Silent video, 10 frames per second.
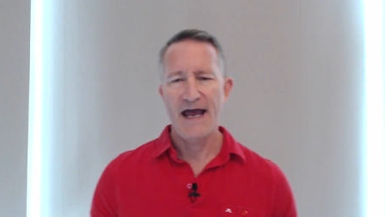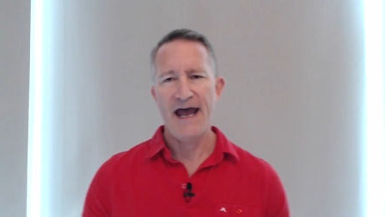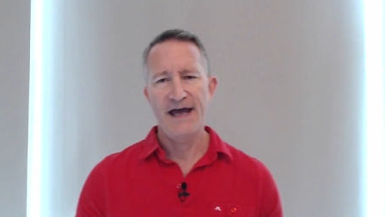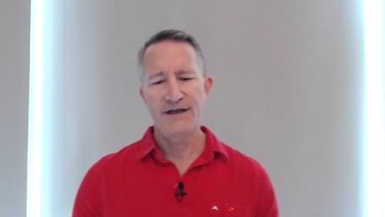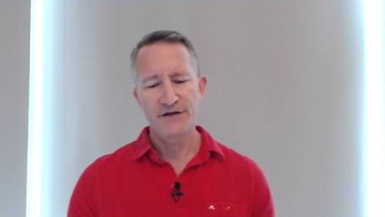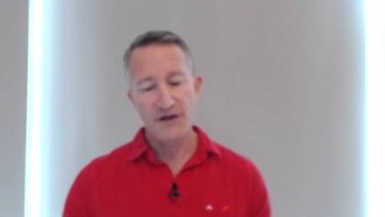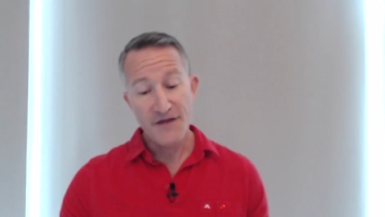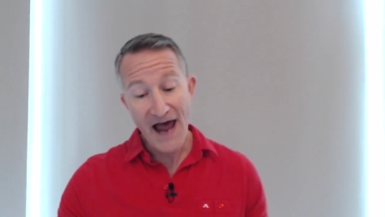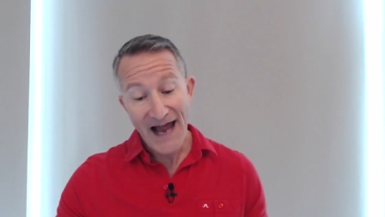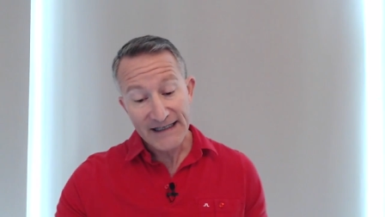And
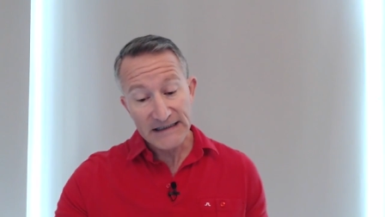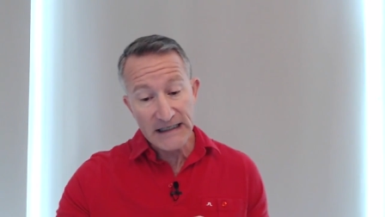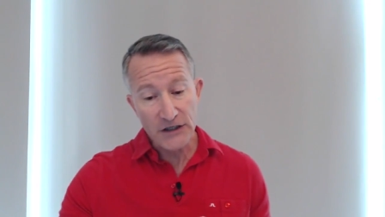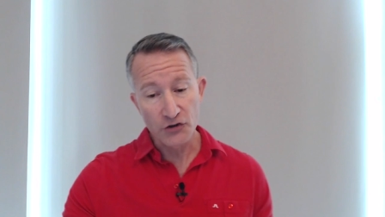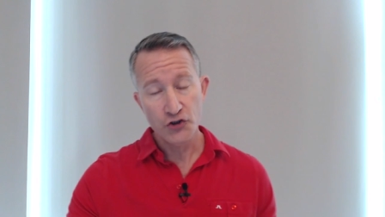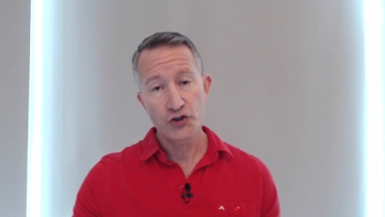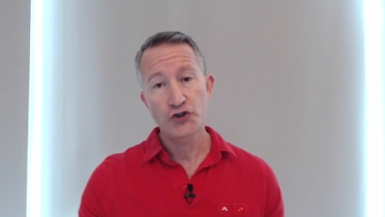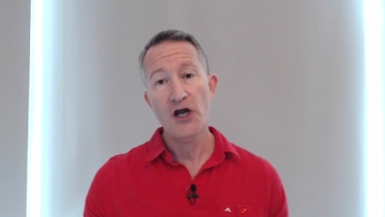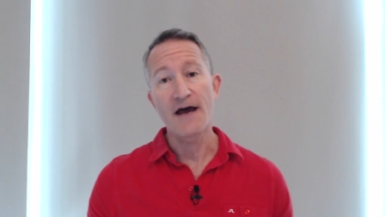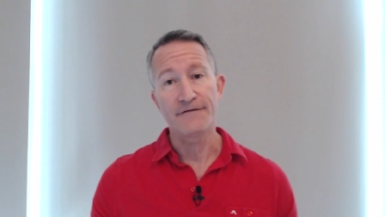that little
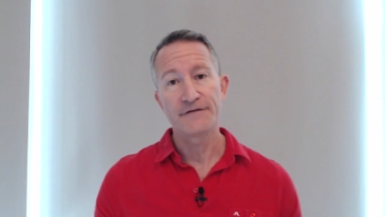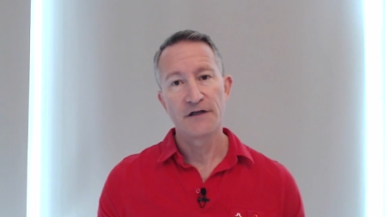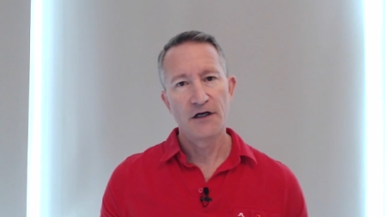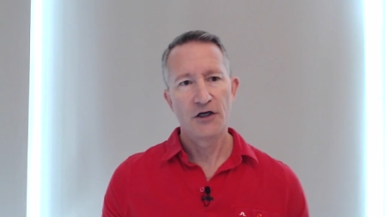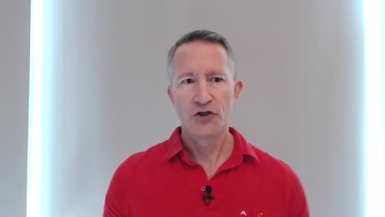shift